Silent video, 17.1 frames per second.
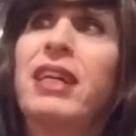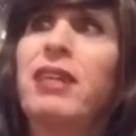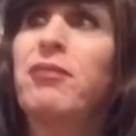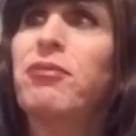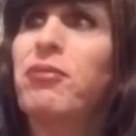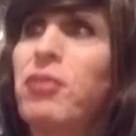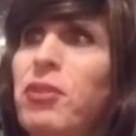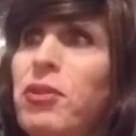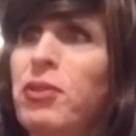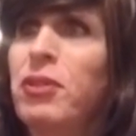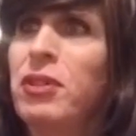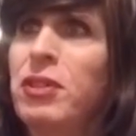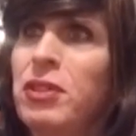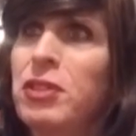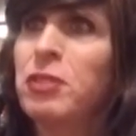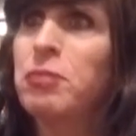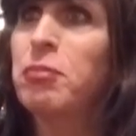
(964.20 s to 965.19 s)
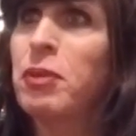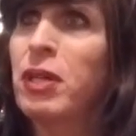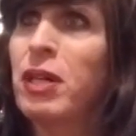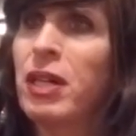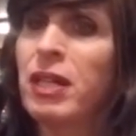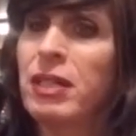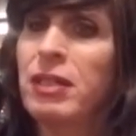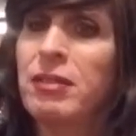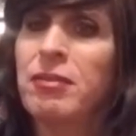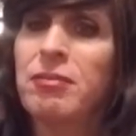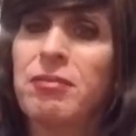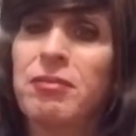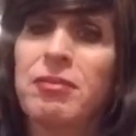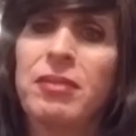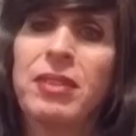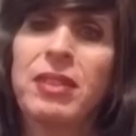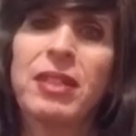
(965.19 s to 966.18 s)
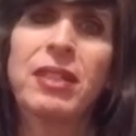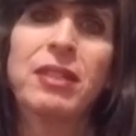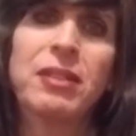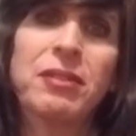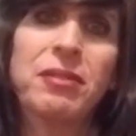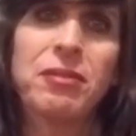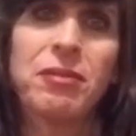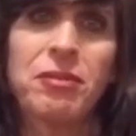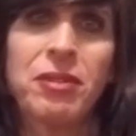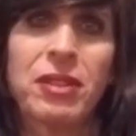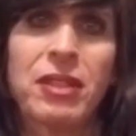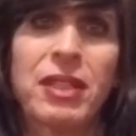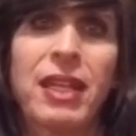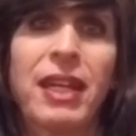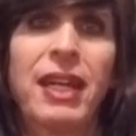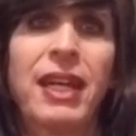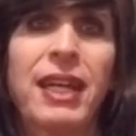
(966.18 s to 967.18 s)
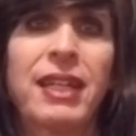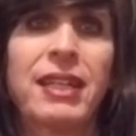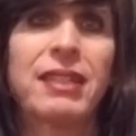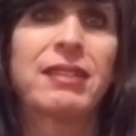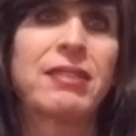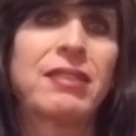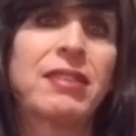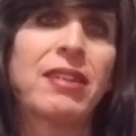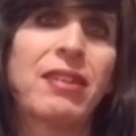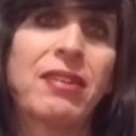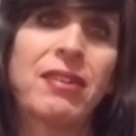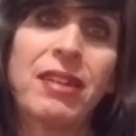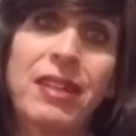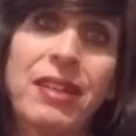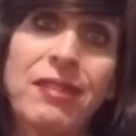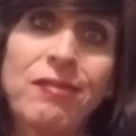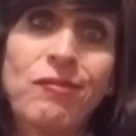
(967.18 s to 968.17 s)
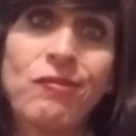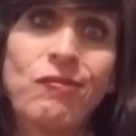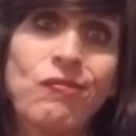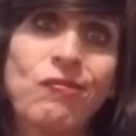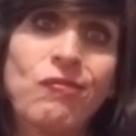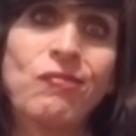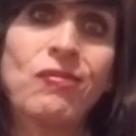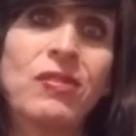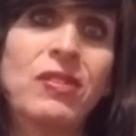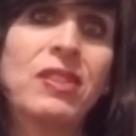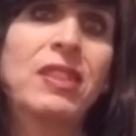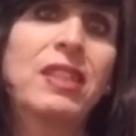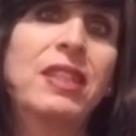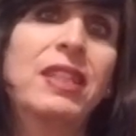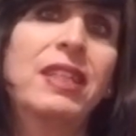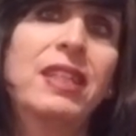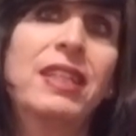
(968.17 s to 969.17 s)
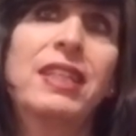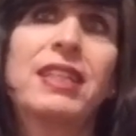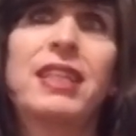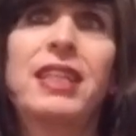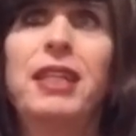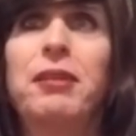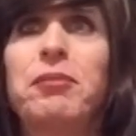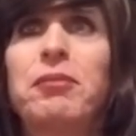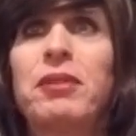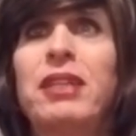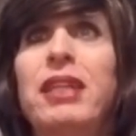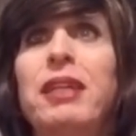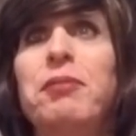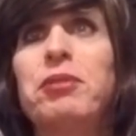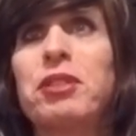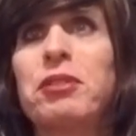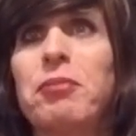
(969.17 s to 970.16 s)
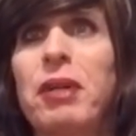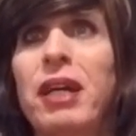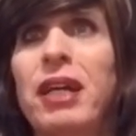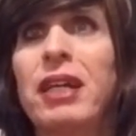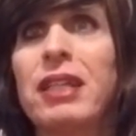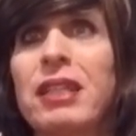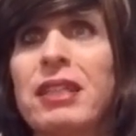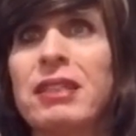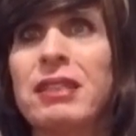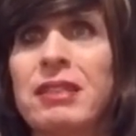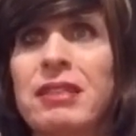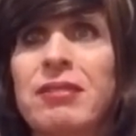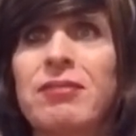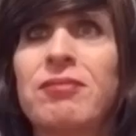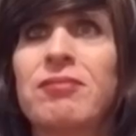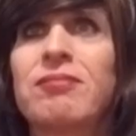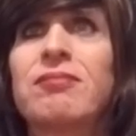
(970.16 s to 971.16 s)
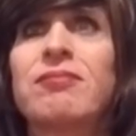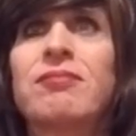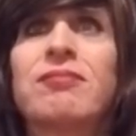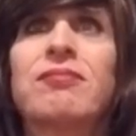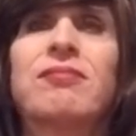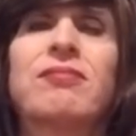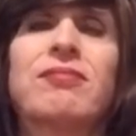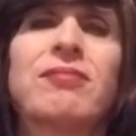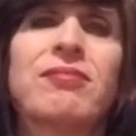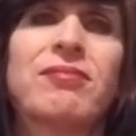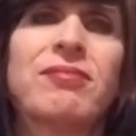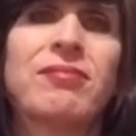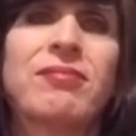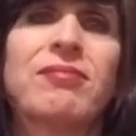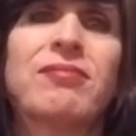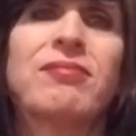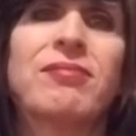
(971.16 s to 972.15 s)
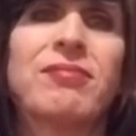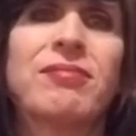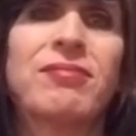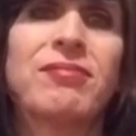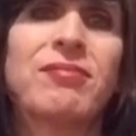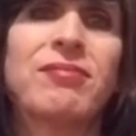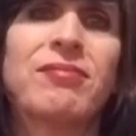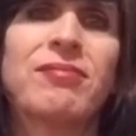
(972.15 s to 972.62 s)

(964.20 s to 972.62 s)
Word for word: night foodies, but what the heck? All right. Keep, keep smiling. That's right.